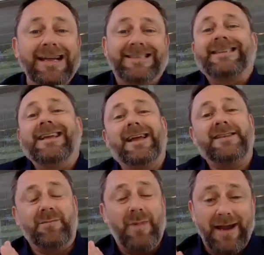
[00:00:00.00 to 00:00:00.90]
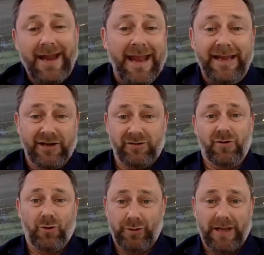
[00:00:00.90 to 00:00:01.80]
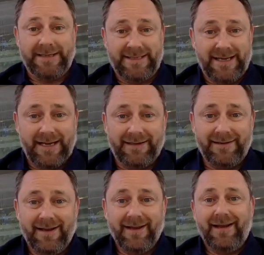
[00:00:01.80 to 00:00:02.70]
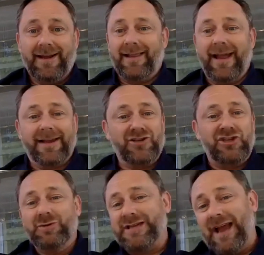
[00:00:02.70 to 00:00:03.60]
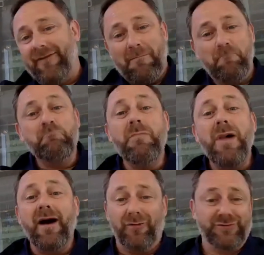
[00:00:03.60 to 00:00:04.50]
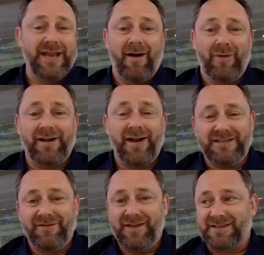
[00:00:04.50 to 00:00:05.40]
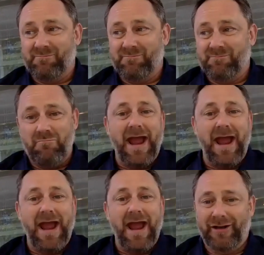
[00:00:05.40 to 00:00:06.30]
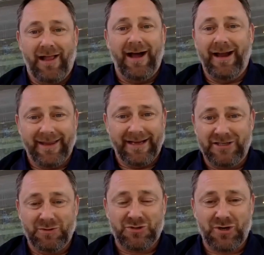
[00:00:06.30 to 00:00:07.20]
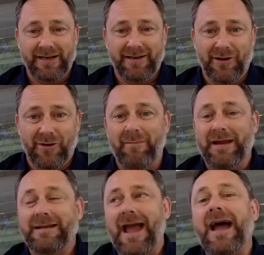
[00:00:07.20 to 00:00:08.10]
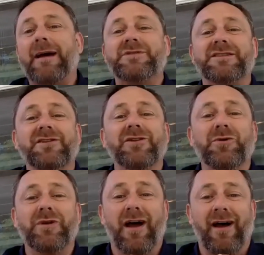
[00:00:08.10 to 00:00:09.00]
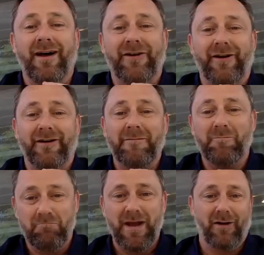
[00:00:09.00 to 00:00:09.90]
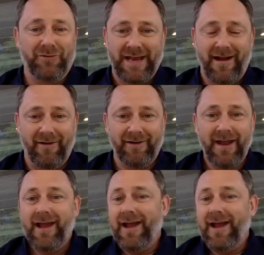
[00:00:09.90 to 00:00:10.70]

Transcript: I said that to my eight year old last night. Like she was having a meltdown because of this math online thing she was trying to do. I mean, absolute, utter meltdown.